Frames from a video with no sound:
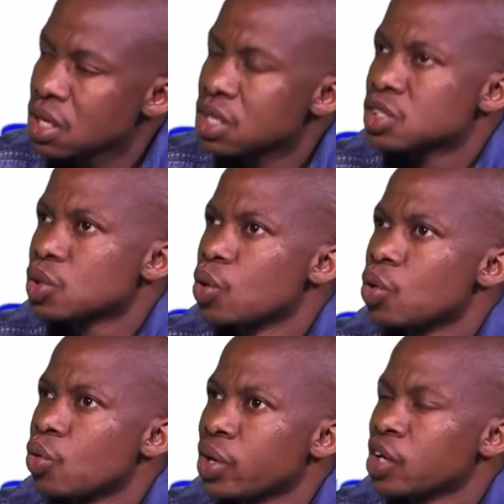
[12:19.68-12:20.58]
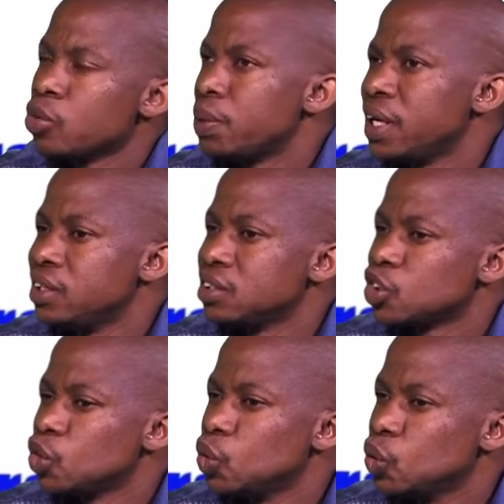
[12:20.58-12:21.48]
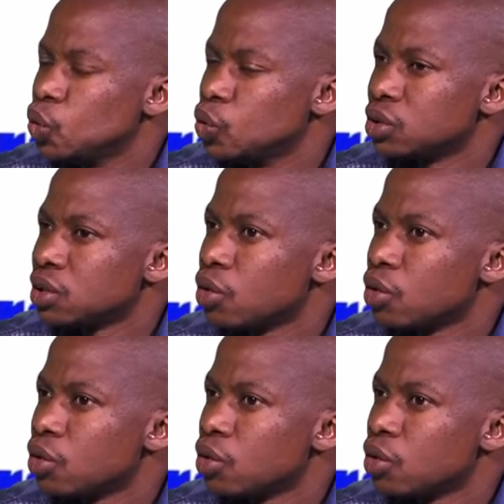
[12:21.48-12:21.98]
So what are you planning to do